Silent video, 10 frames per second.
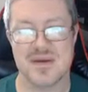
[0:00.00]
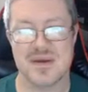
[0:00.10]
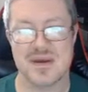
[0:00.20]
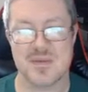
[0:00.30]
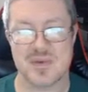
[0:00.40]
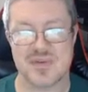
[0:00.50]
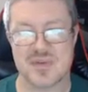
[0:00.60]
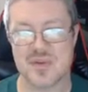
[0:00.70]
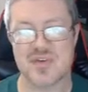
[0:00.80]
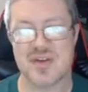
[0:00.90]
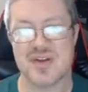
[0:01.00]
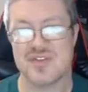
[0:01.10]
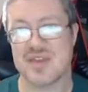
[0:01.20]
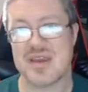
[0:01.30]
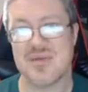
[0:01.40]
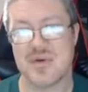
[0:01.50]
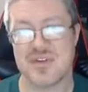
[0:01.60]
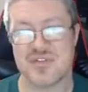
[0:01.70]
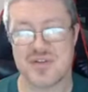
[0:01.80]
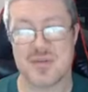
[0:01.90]
Even though he's not really trying to save her, he's
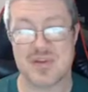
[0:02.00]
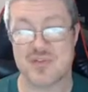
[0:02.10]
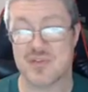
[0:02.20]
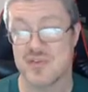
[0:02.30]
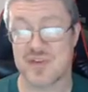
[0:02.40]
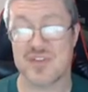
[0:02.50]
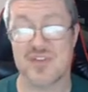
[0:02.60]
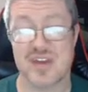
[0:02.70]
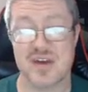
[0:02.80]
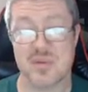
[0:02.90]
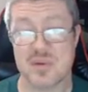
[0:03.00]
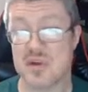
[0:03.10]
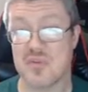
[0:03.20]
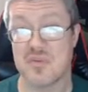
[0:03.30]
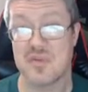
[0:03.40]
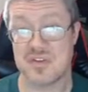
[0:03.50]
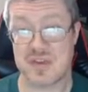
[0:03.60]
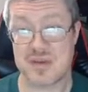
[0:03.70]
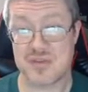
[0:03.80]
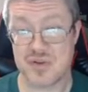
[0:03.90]
trying to make sure his friends get out, but ultimately
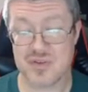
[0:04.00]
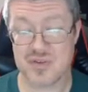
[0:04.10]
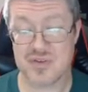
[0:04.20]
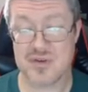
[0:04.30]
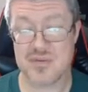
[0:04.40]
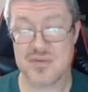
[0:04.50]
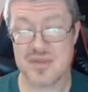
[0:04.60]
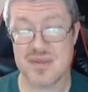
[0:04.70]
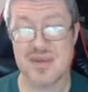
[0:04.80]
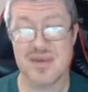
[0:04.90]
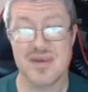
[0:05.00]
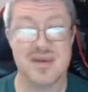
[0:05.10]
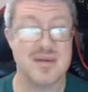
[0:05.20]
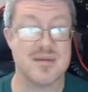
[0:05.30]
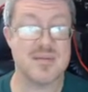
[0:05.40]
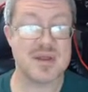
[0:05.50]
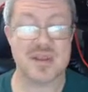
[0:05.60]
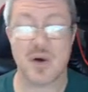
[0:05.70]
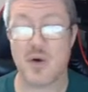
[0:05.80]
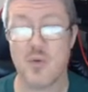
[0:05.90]
saves Yotsuyu. But the
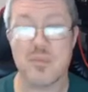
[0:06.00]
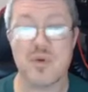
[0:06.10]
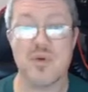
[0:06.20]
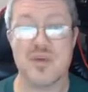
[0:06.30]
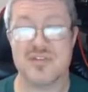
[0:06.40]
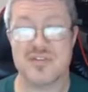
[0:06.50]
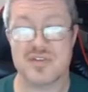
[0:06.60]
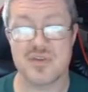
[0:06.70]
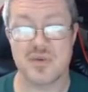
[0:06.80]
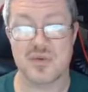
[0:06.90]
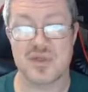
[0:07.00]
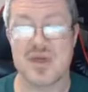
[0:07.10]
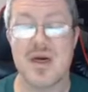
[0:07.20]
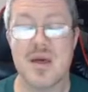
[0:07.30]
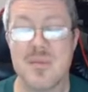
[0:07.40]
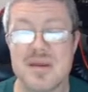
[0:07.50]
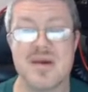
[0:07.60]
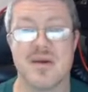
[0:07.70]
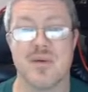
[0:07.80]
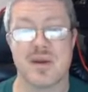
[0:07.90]
whole building is literally coming down
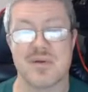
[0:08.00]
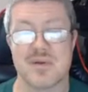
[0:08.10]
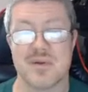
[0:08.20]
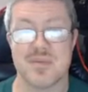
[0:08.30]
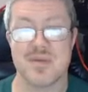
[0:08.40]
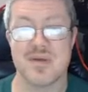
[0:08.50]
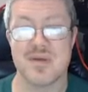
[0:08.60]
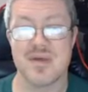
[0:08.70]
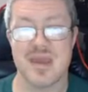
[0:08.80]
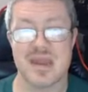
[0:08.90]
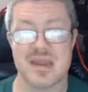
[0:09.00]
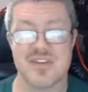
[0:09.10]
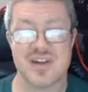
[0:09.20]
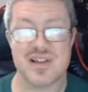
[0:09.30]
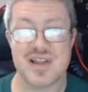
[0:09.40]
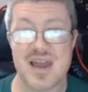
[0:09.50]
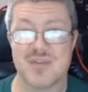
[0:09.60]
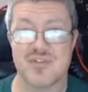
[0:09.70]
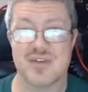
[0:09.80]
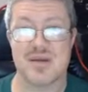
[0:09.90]
around him, and it's
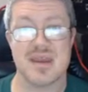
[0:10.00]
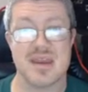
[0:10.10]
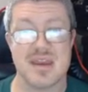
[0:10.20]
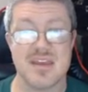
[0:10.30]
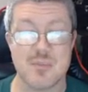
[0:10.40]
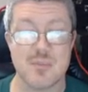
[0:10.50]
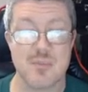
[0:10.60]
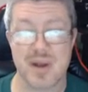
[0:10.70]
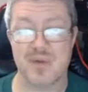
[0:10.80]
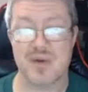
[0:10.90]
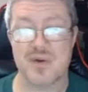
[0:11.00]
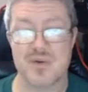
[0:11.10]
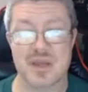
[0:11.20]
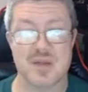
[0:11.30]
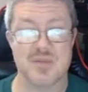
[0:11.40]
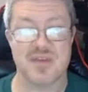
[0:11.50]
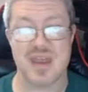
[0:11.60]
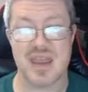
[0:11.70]
collapsing, and he's barely holding it up and saying, hey,